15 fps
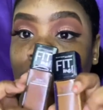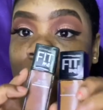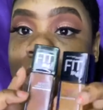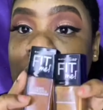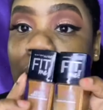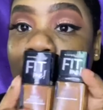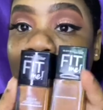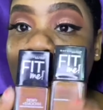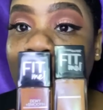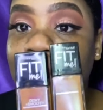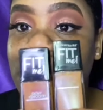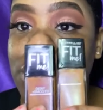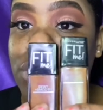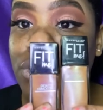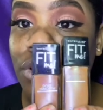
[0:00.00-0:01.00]
Now I had
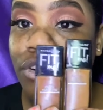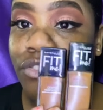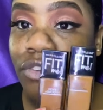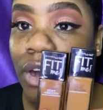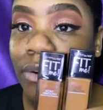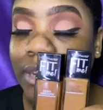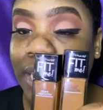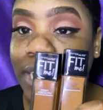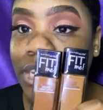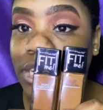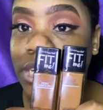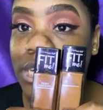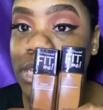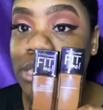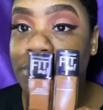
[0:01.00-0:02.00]
got two
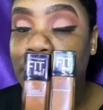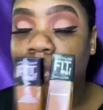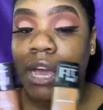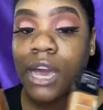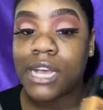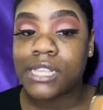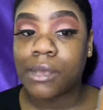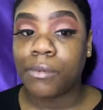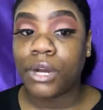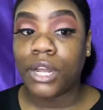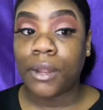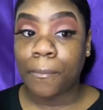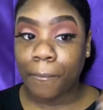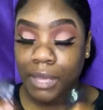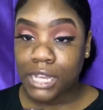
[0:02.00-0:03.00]
foundations because I'm
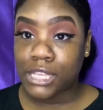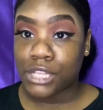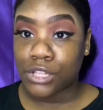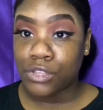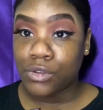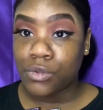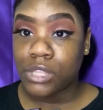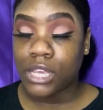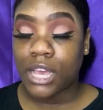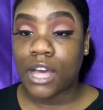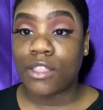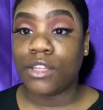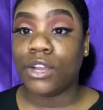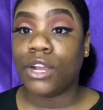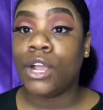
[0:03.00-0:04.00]
gonna mix the two
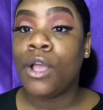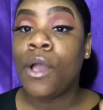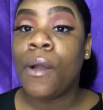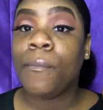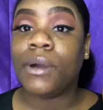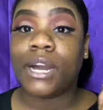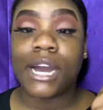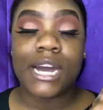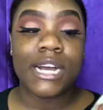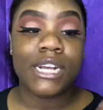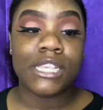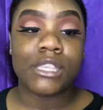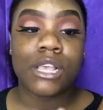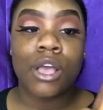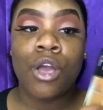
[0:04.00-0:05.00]
together,
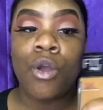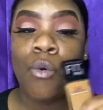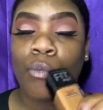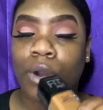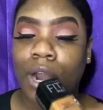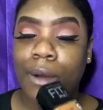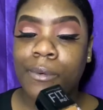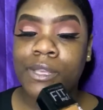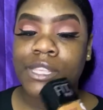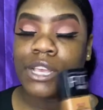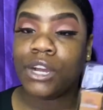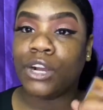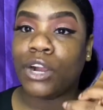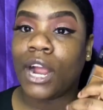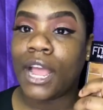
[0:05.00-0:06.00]
because when I was
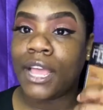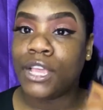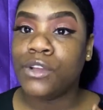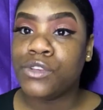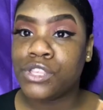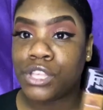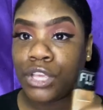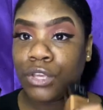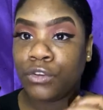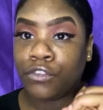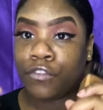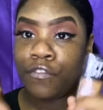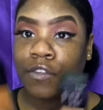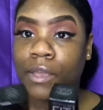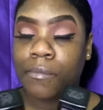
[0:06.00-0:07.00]
younger I used to use
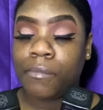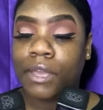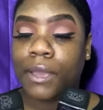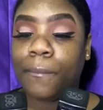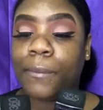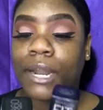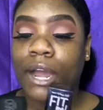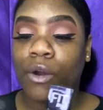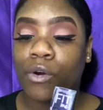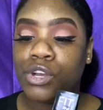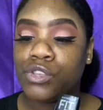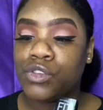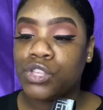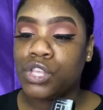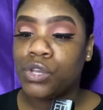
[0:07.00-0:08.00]
Fit Me, but I
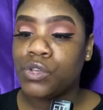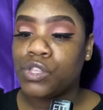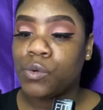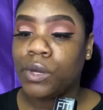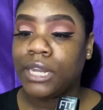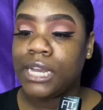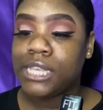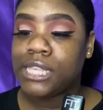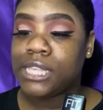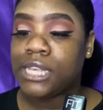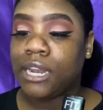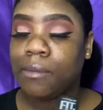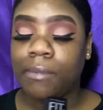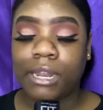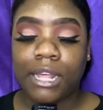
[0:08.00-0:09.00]
always used to use the one that's
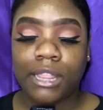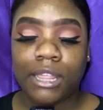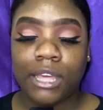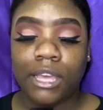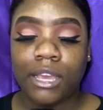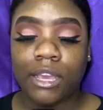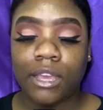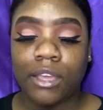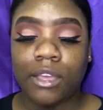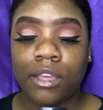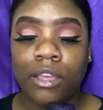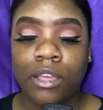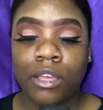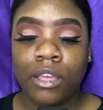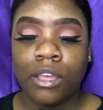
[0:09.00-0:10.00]
cinnamon. I think
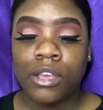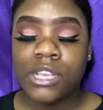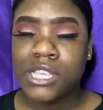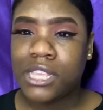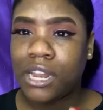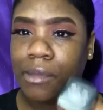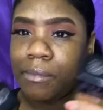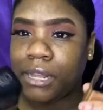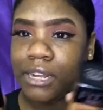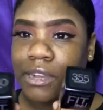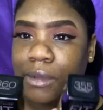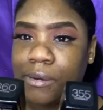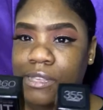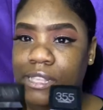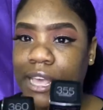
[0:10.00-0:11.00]
cinnamon,
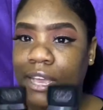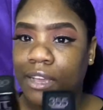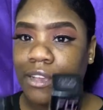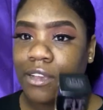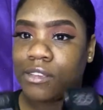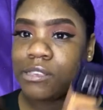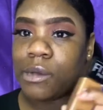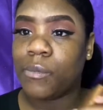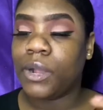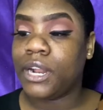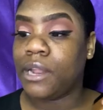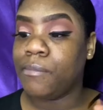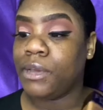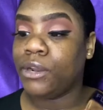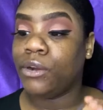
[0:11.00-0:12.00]
it was like somewhere in
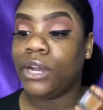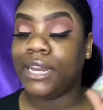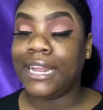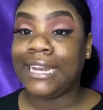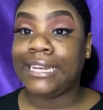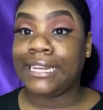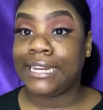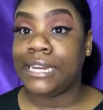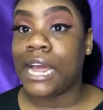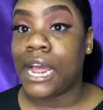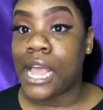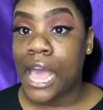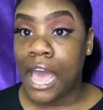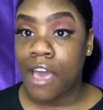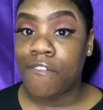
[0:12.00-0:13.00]
the middle, and they did not
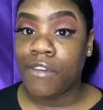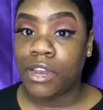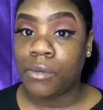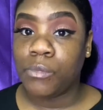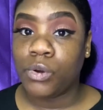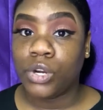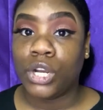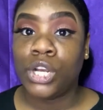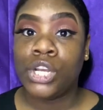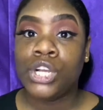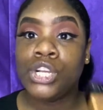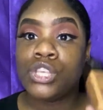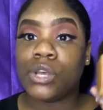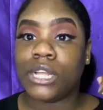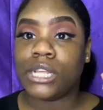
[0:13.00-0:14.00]
have anymore,
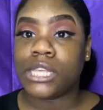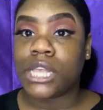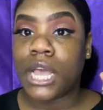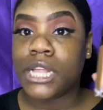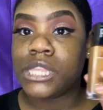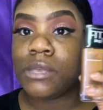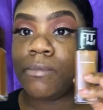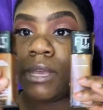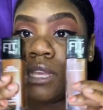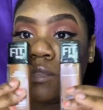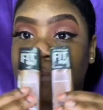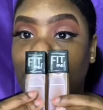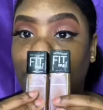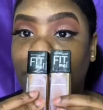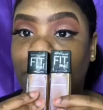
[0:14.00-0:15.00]
so I decided to mix
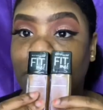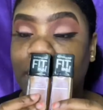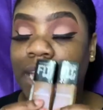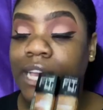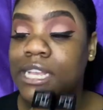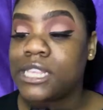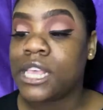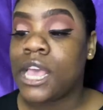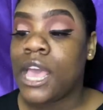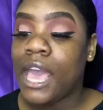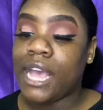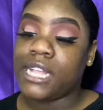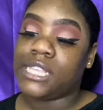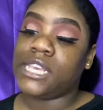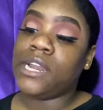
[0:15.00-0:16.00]
both of these.
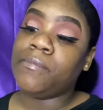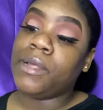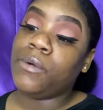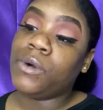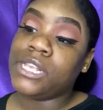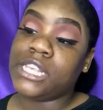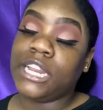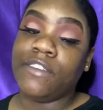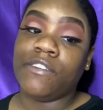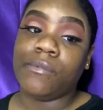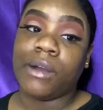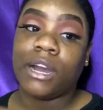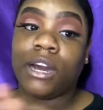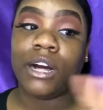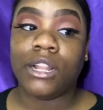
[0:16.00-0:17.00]
And cinnamon wasn't even
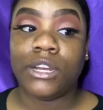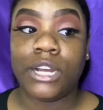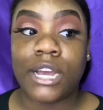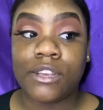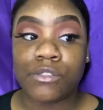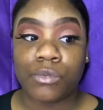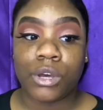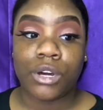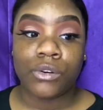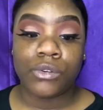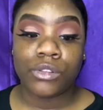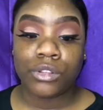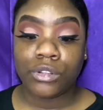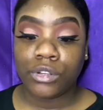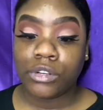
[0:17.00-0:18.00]
my color as well, it
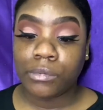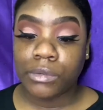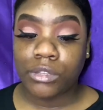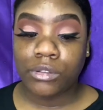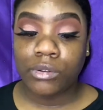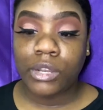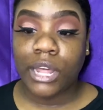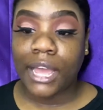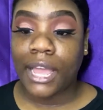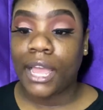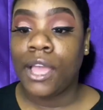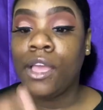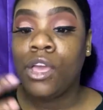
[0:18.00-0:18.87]
was a little bit too light.